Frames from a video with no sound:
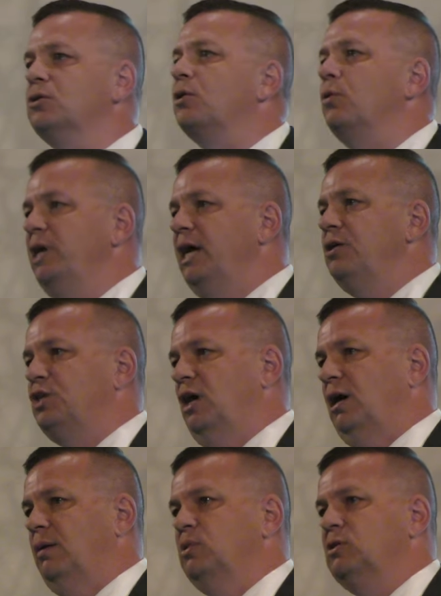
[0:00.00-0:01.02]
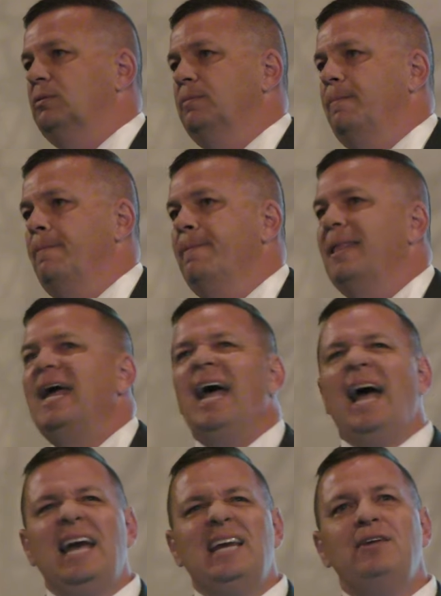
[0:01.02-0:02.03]
to create jobs.
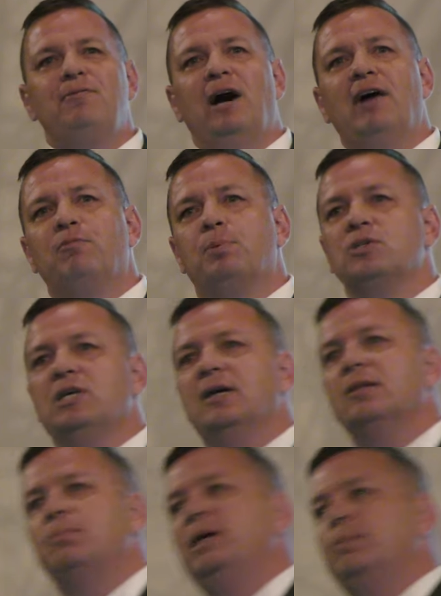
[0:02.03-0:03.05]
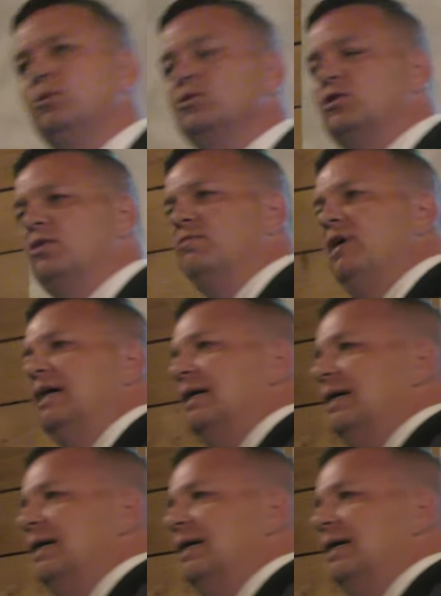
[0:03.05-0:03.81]
85% of the people surveyed